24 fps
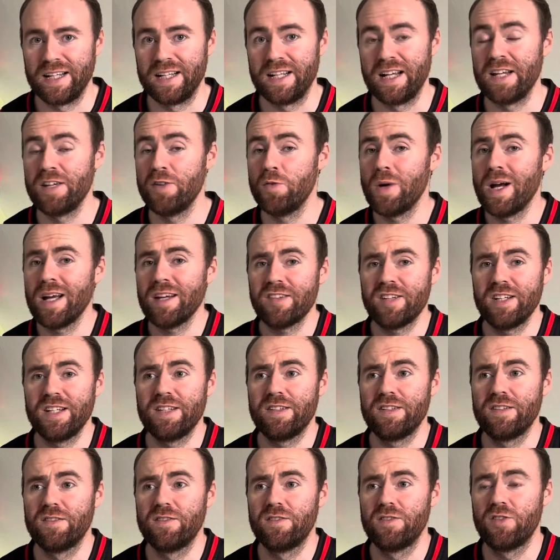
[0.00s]
and you actually
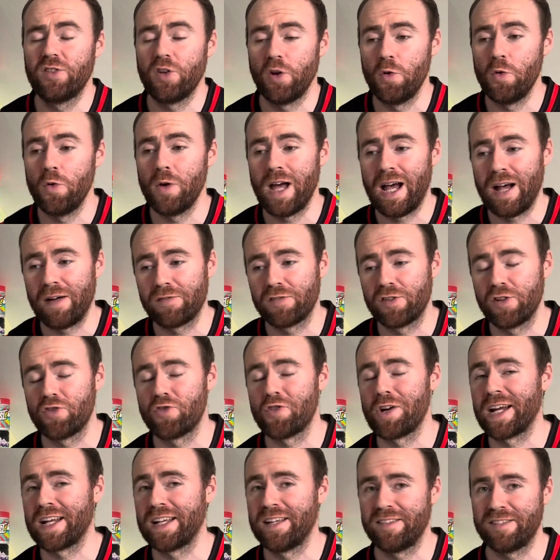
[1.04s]
do have to
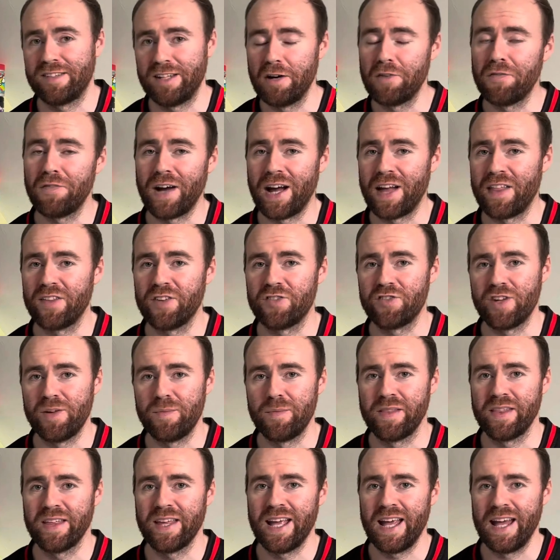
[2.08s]
drag yourself out of the gym at
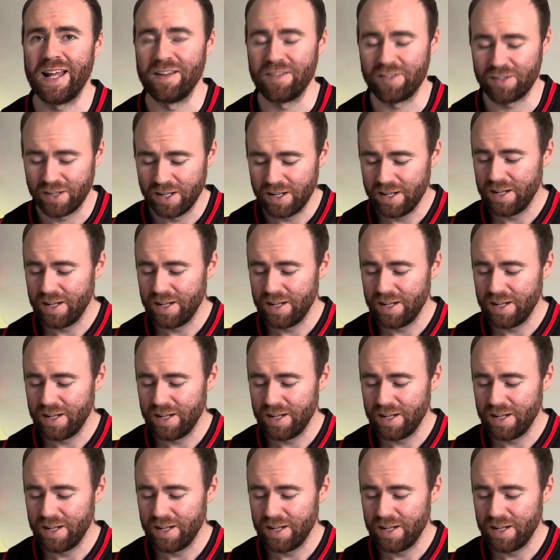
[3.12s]
the end.